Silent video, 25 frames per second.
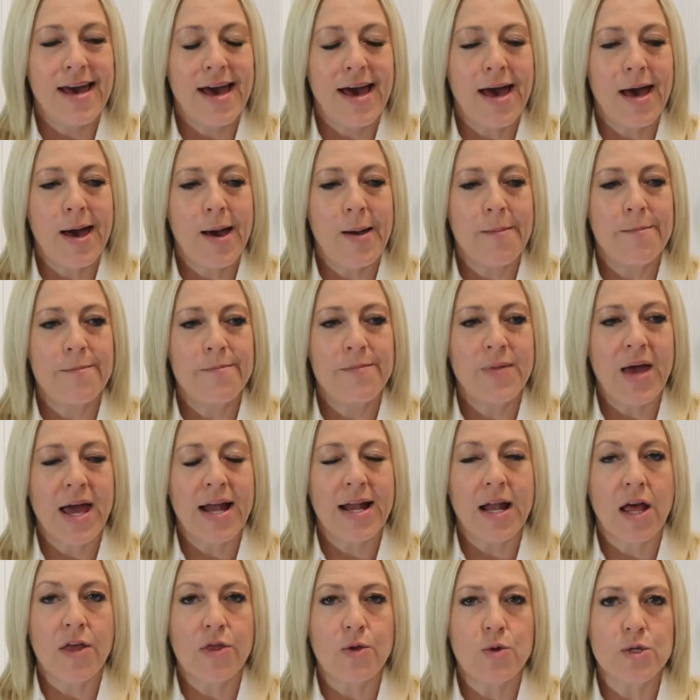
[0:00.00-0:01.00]
And
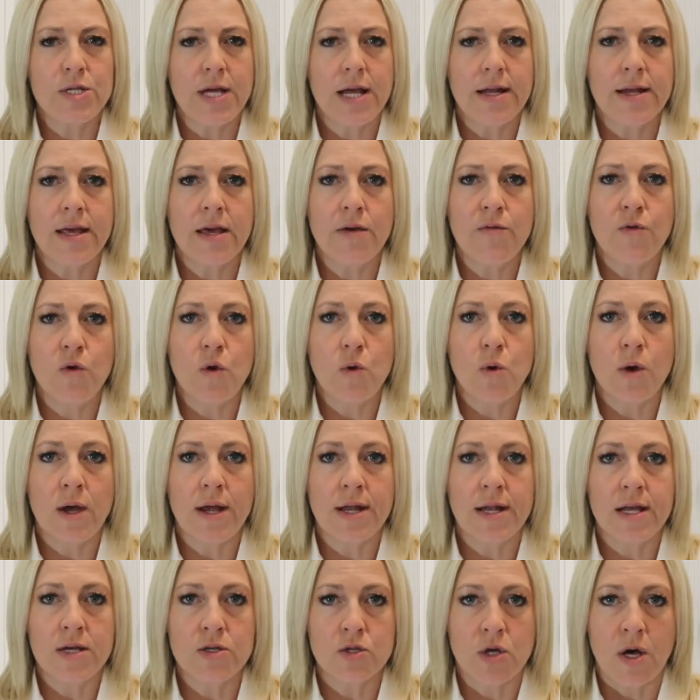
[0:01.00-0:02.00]
I thought I'd give you
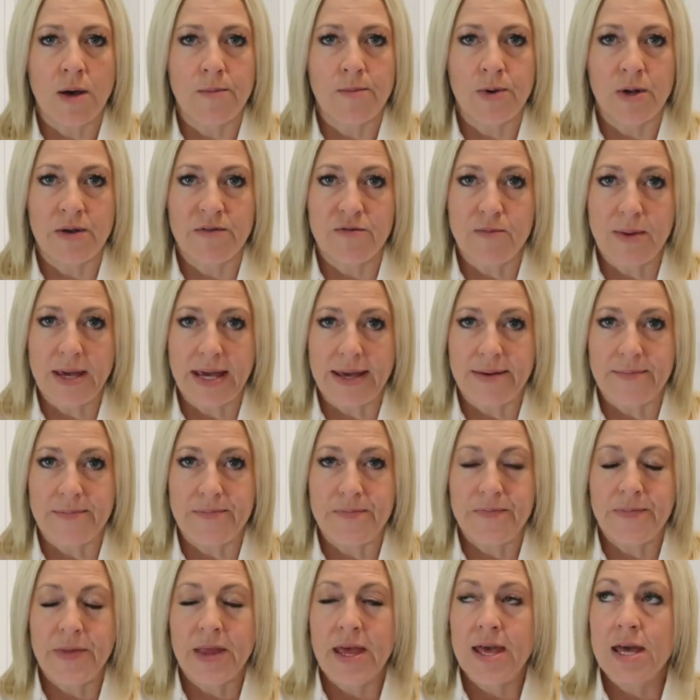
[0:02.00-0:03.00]
an example of
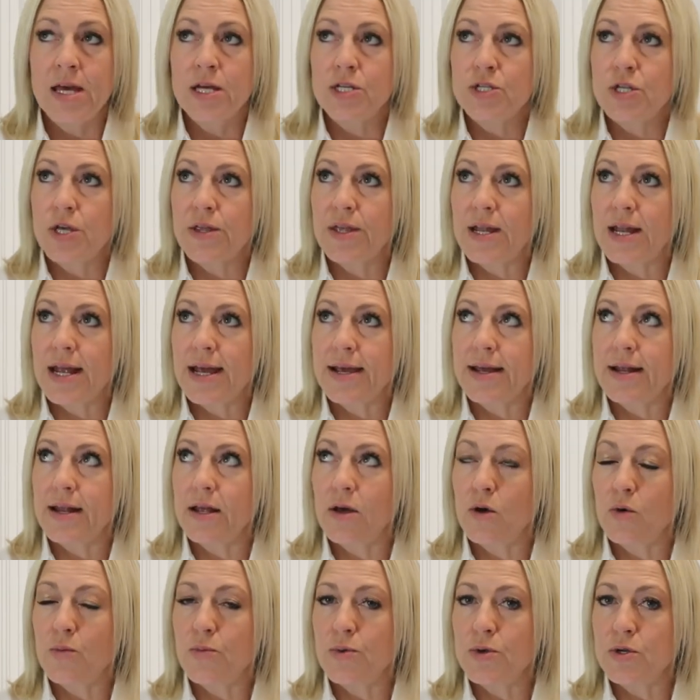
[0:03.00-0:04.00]
me so that I can
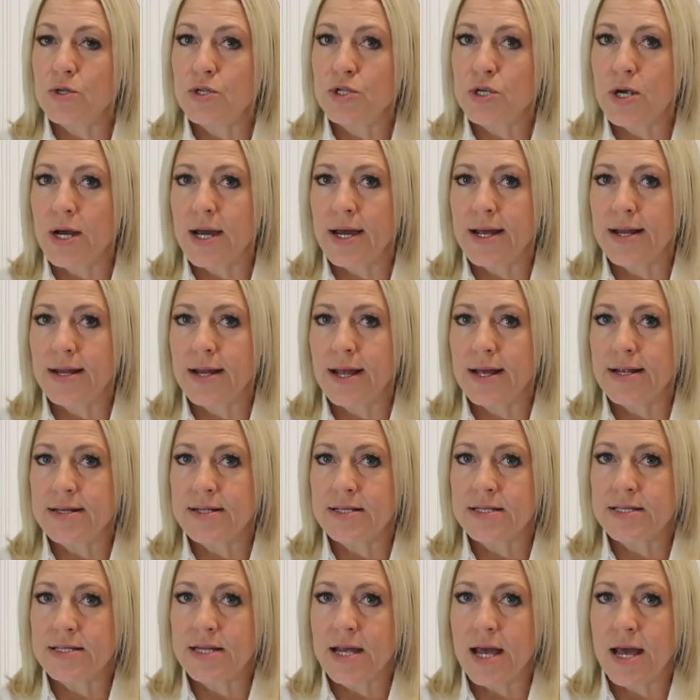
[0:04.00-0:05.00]
help you try and
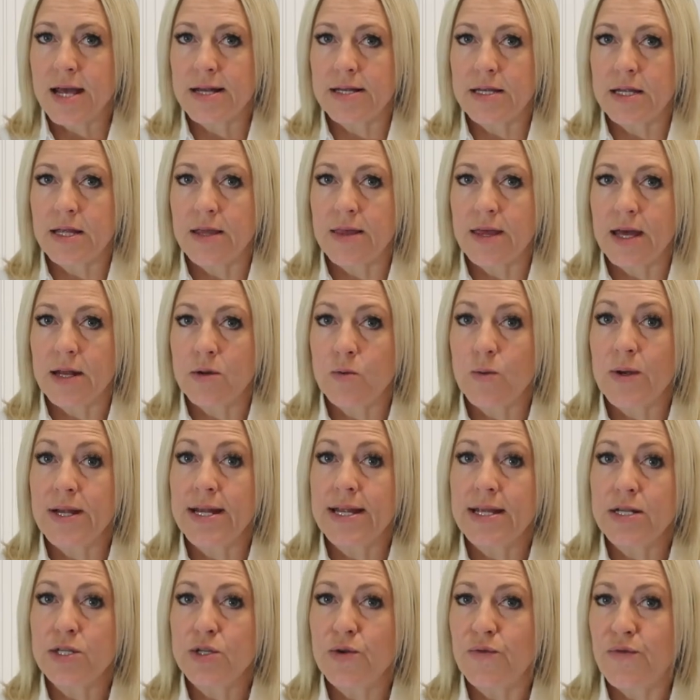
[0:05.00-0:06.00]
understand that we
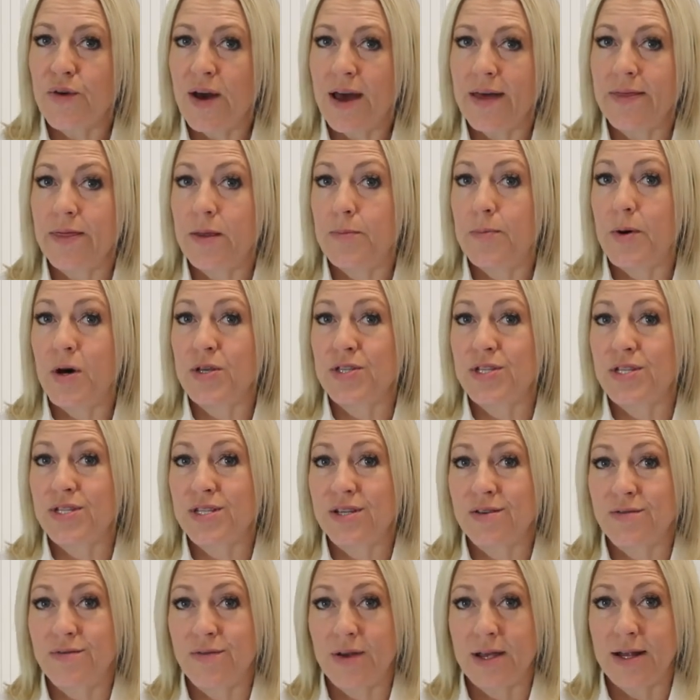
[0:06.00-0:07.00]
need to find the
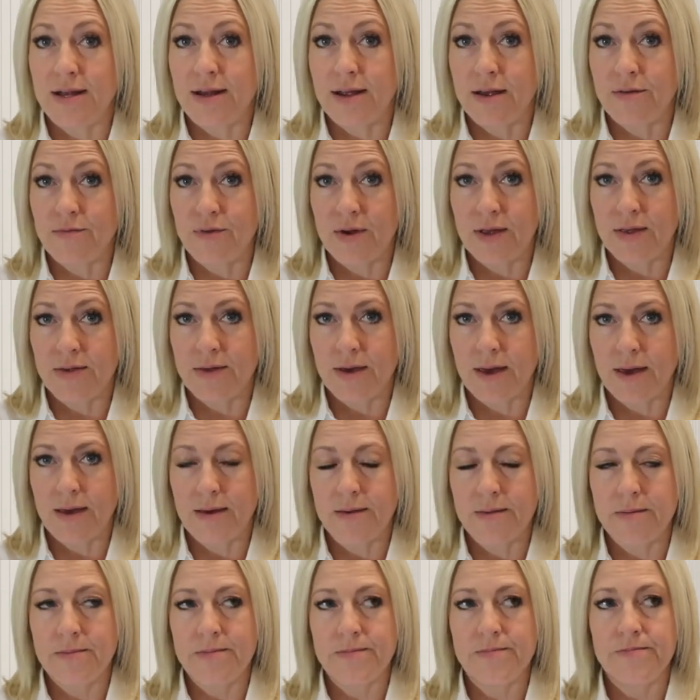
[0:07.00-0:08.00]
positive in everything.